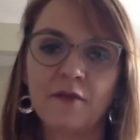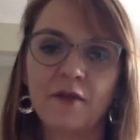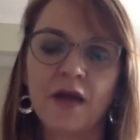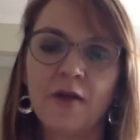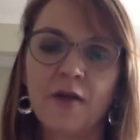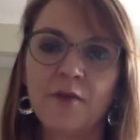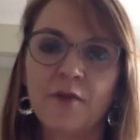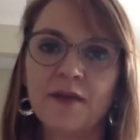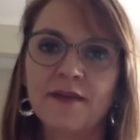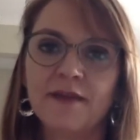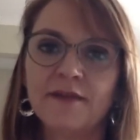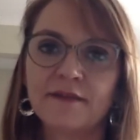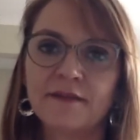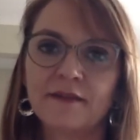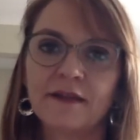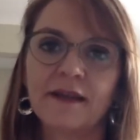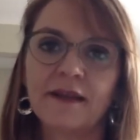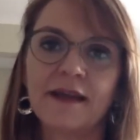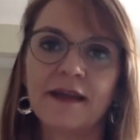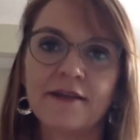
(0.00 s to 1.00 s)
companies
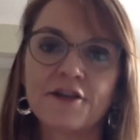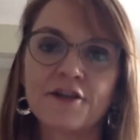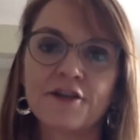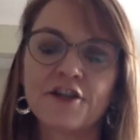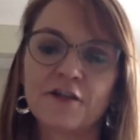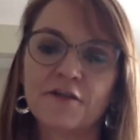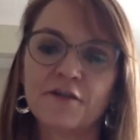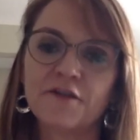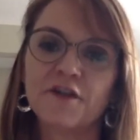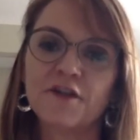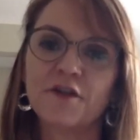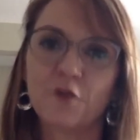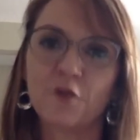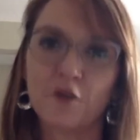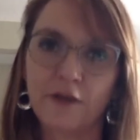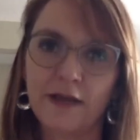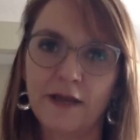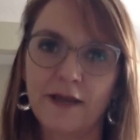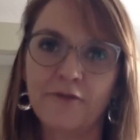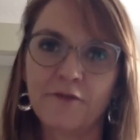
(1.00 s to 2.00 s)
again shift to
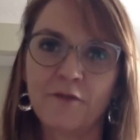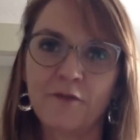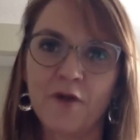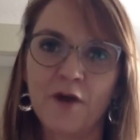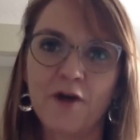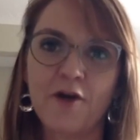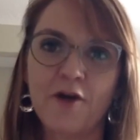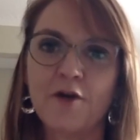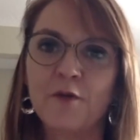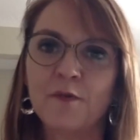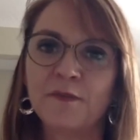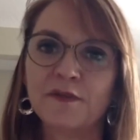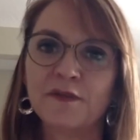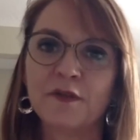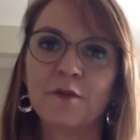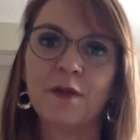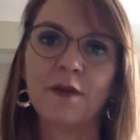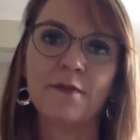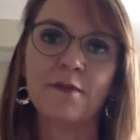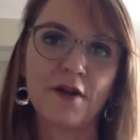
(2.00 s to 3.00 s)
working from home
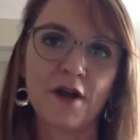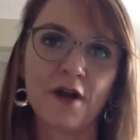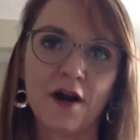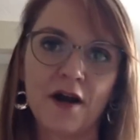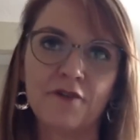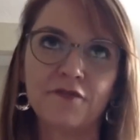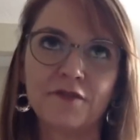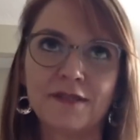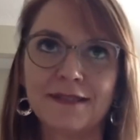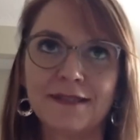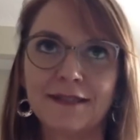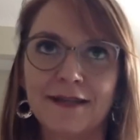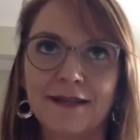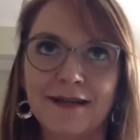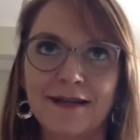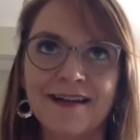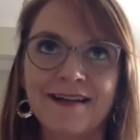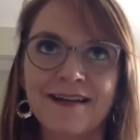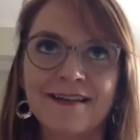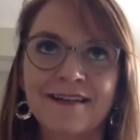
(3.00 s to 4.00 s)
so maybe the office
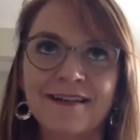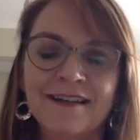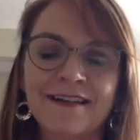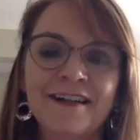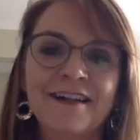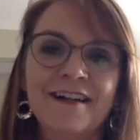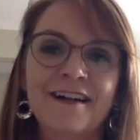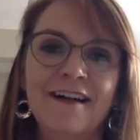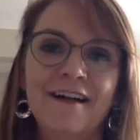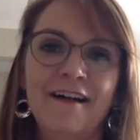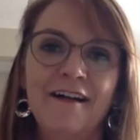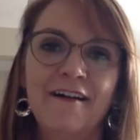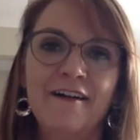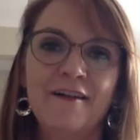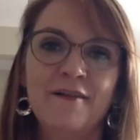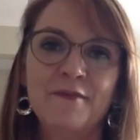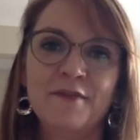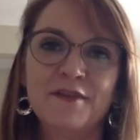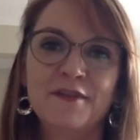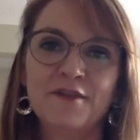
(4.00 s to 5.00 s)
line
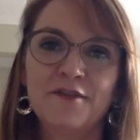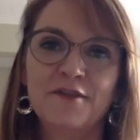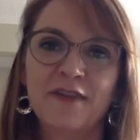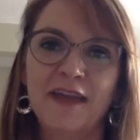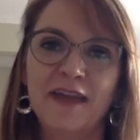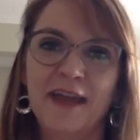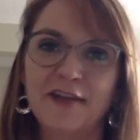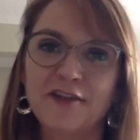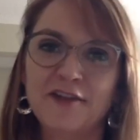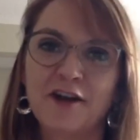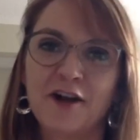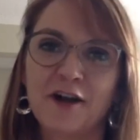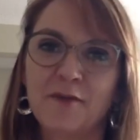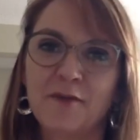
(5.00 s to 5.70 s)
um, to the hr